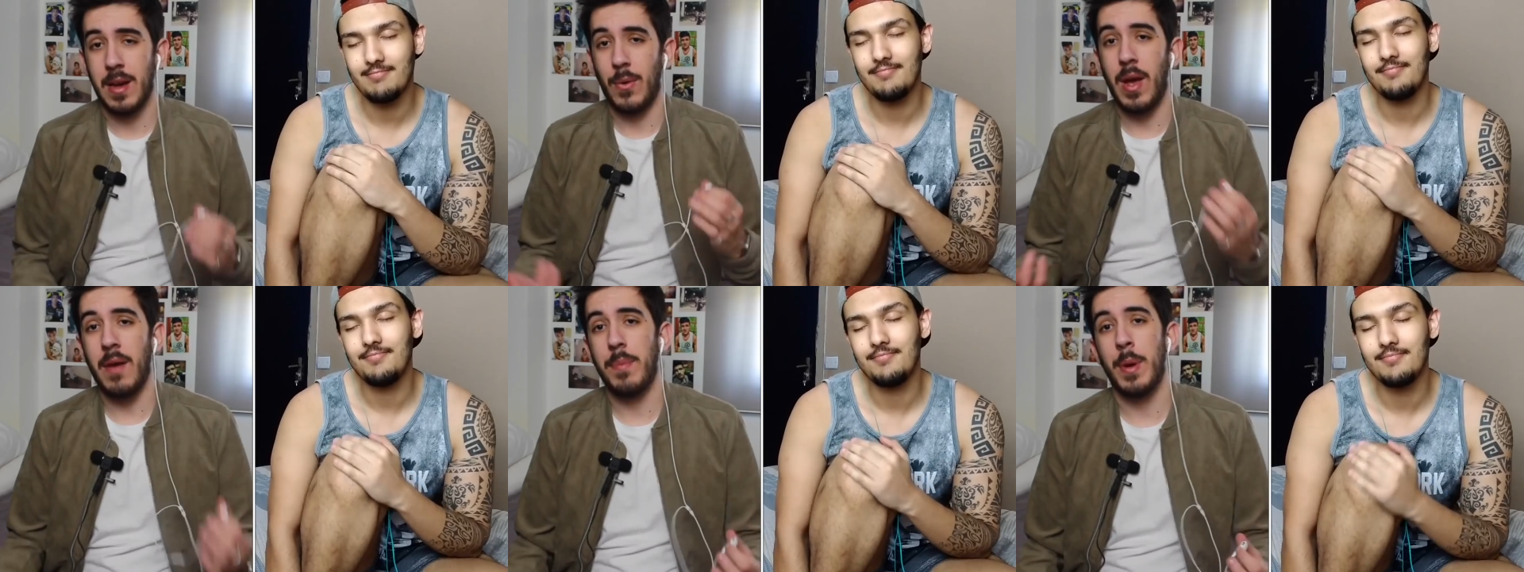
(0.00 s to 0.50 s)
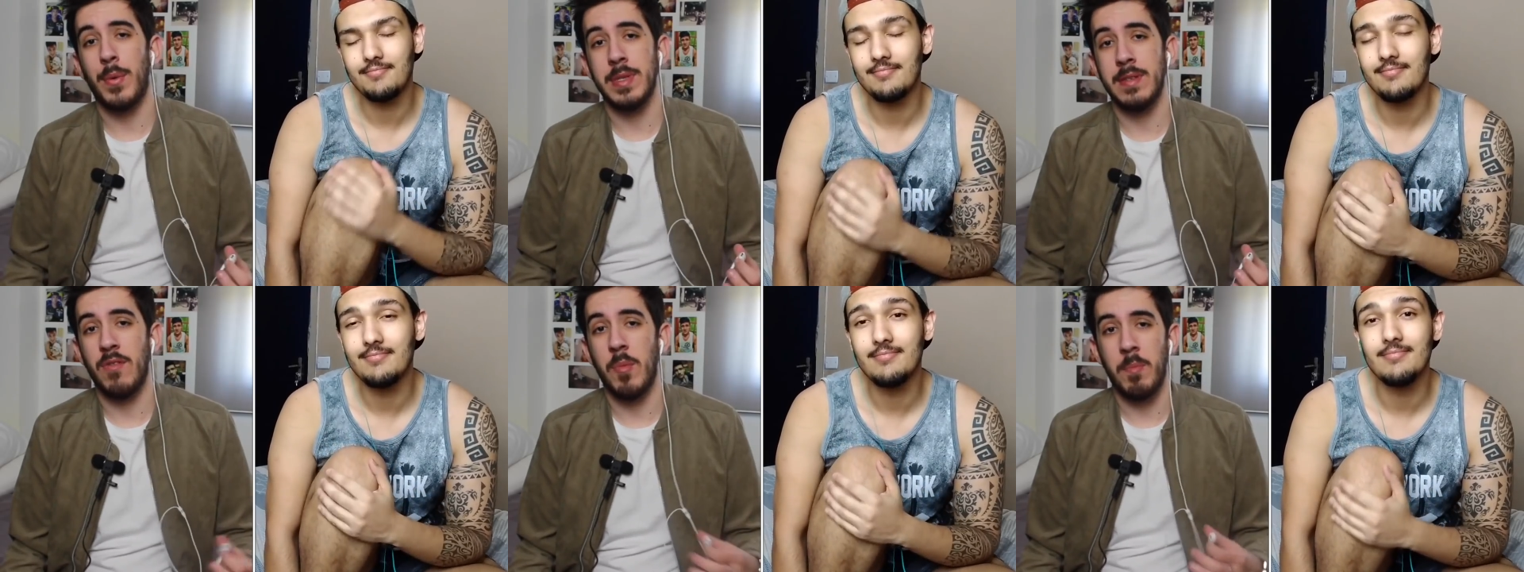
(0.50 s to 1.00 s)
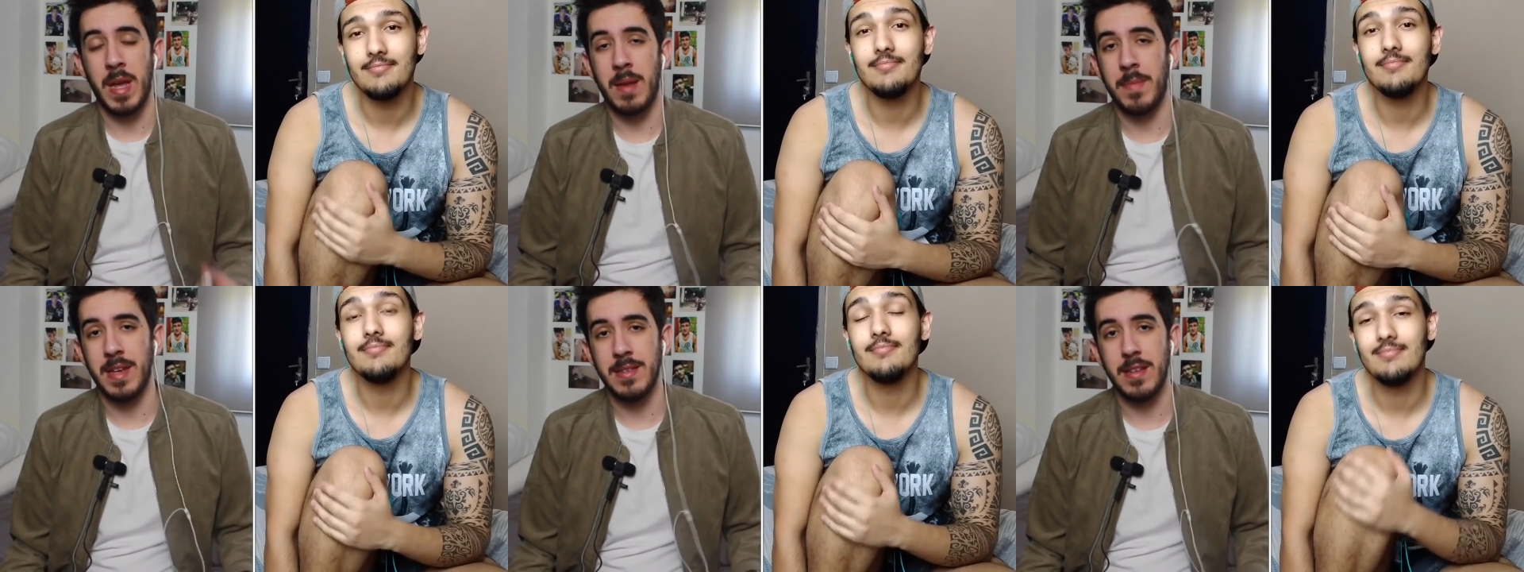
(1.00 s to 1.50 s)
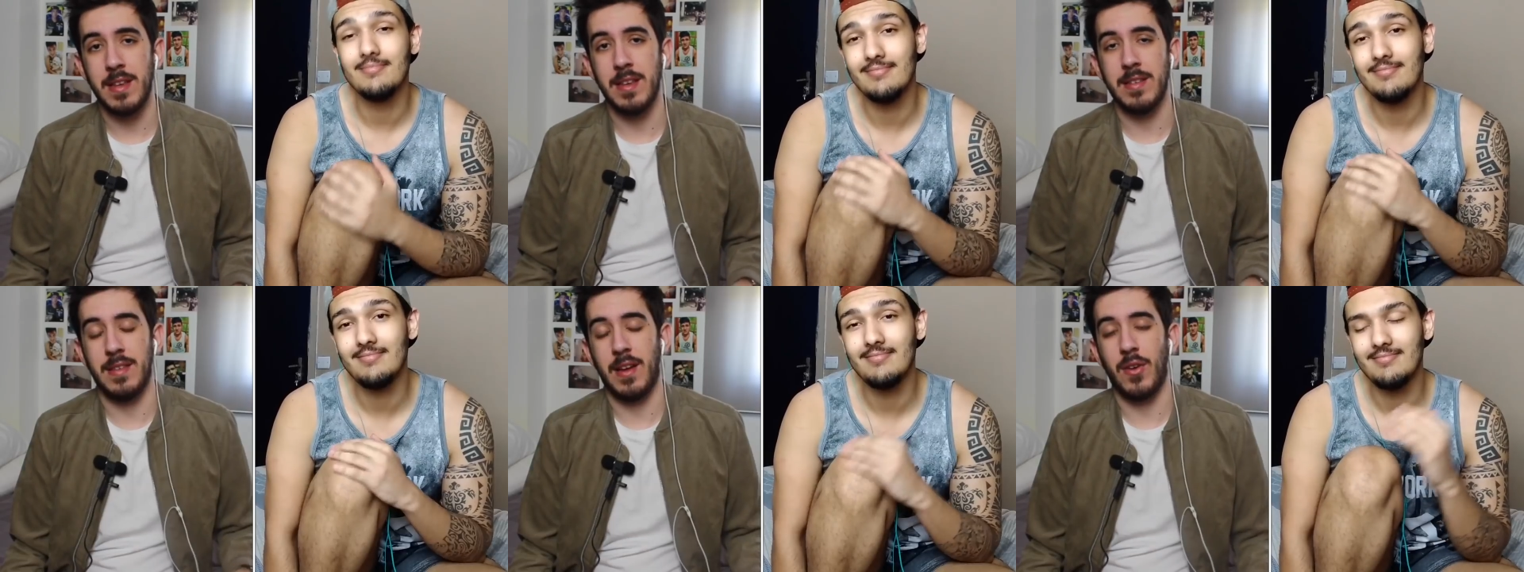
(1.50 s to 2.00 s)
Speaker 1: We have been receiving many
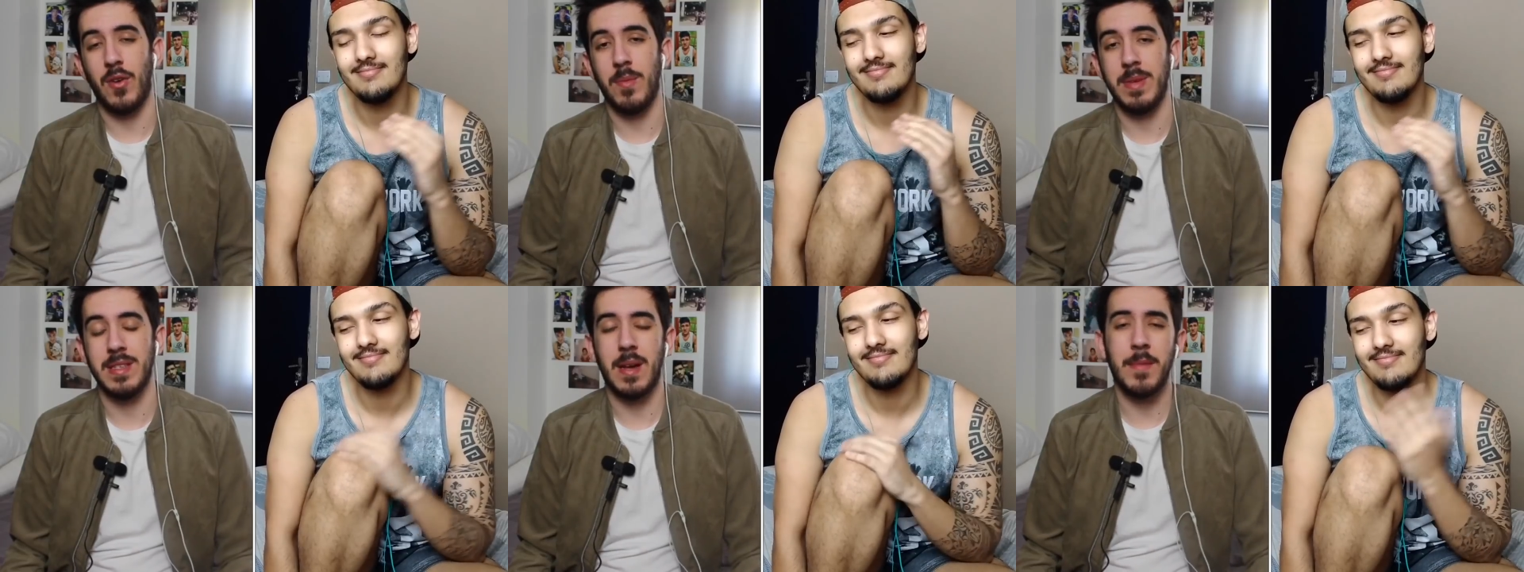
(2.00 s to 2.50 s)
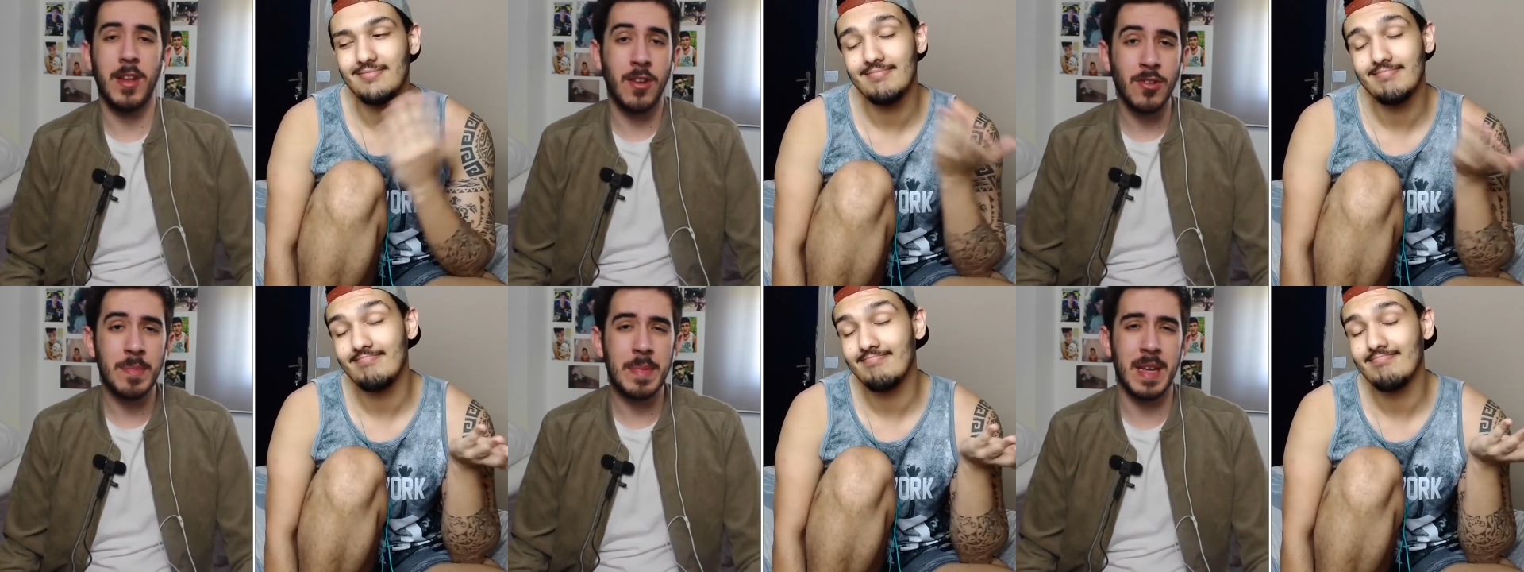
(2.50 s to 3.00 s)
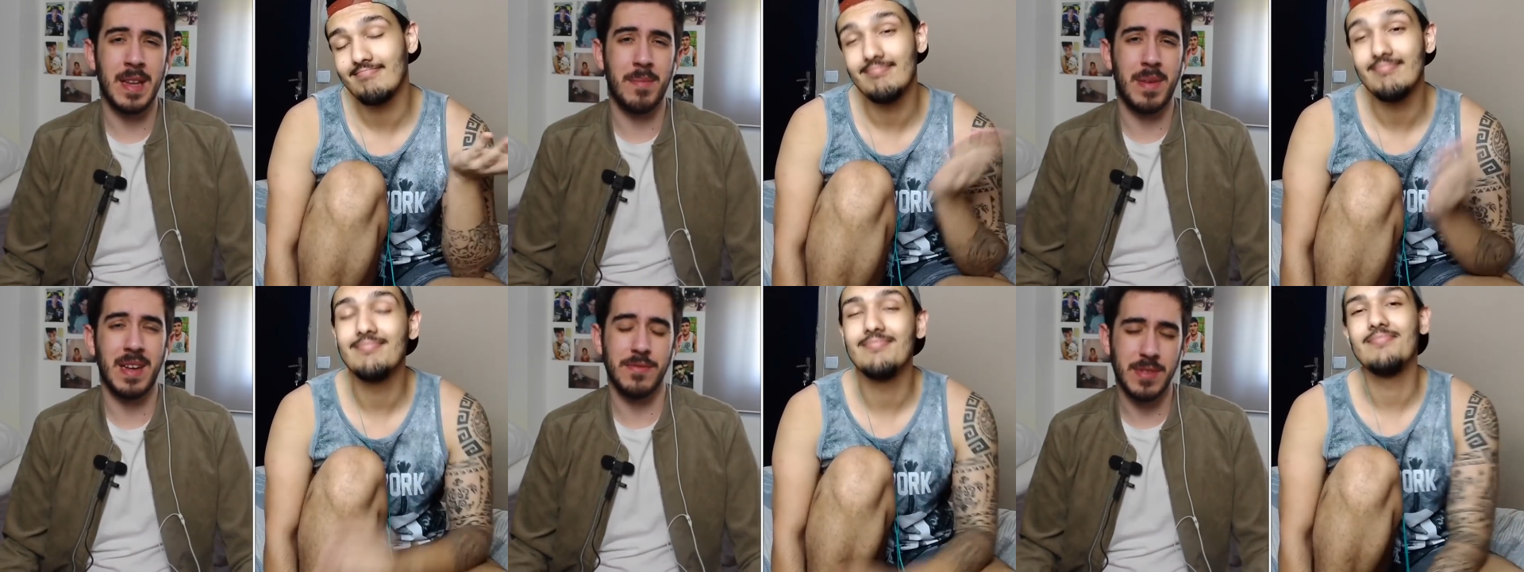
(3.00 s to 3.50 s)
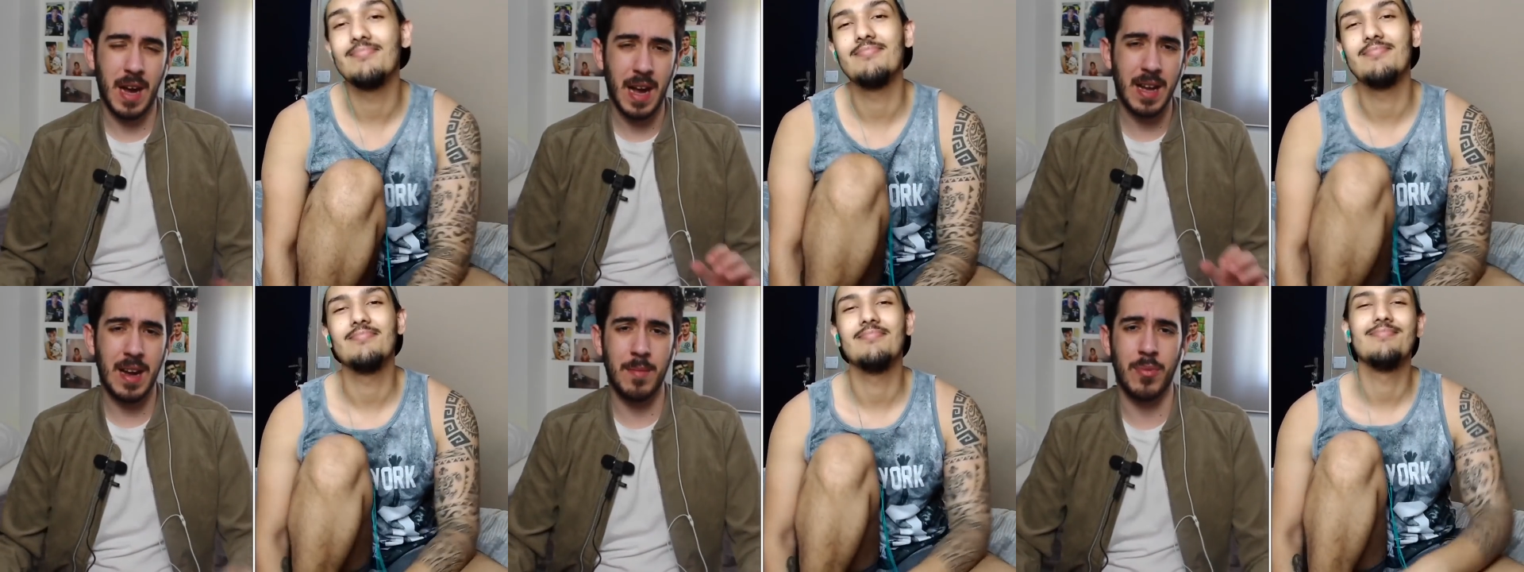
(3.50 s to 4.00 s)
messages and comments, I mean not many, but a
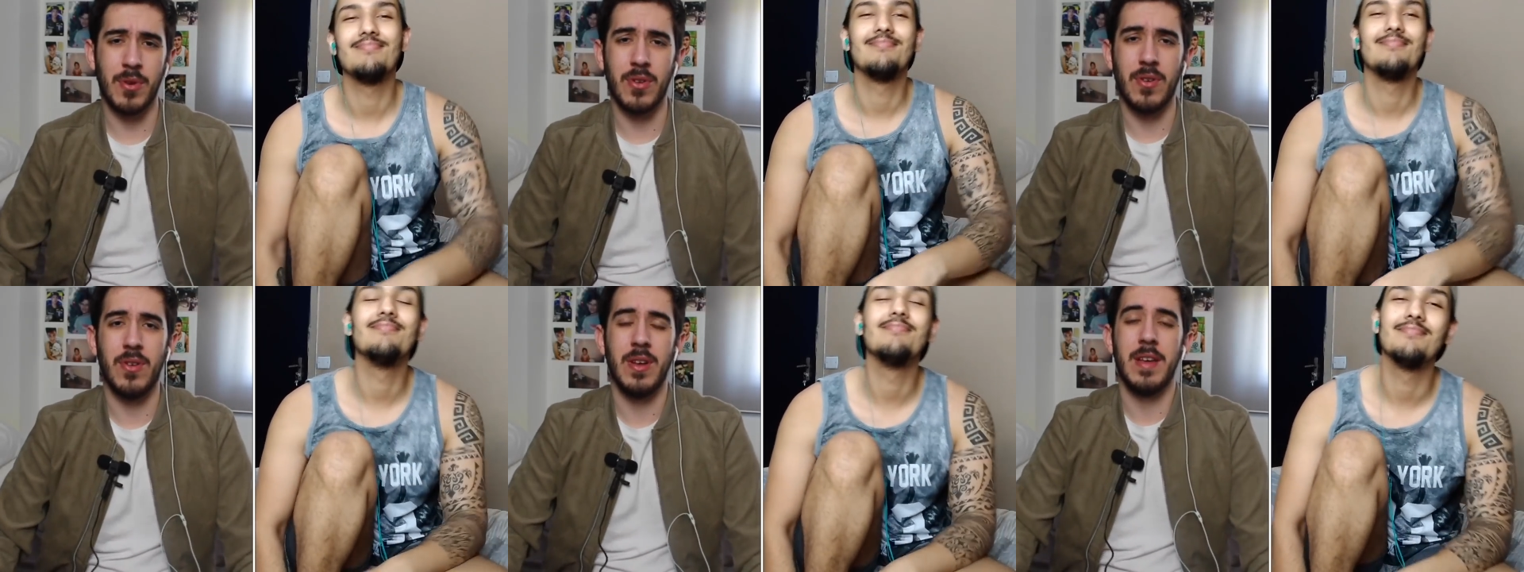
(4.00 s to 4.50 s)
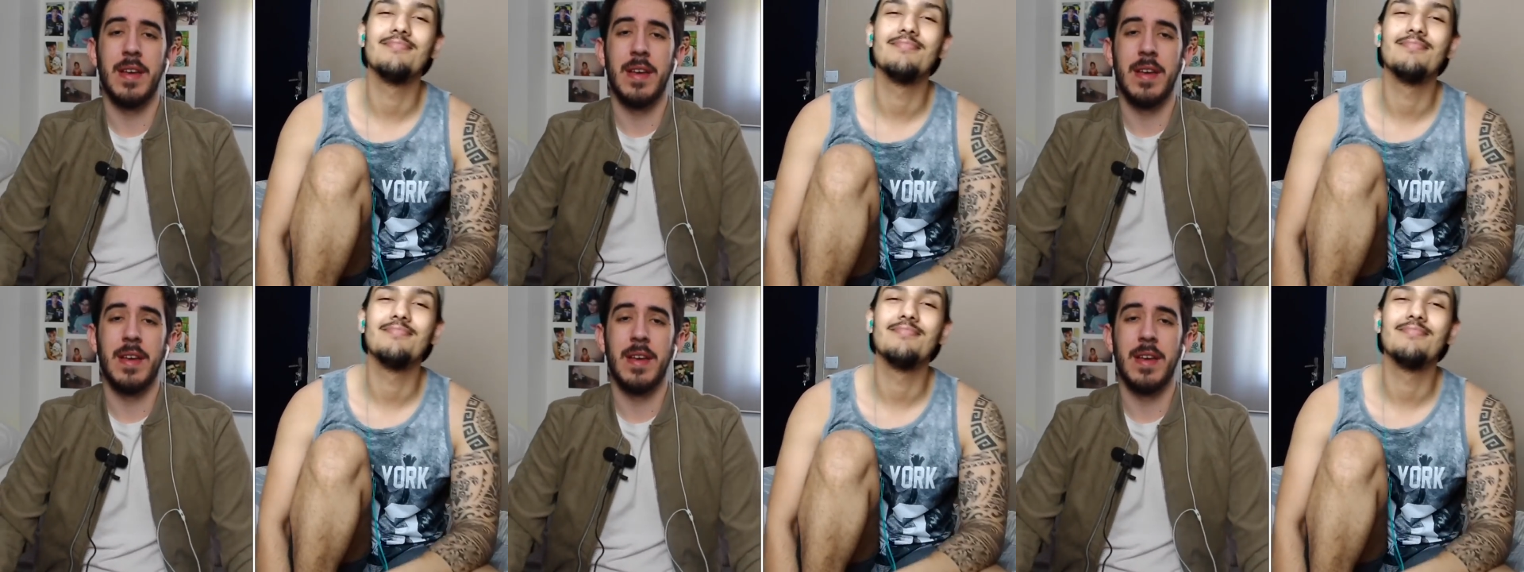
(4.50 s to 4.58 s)
couple, you know,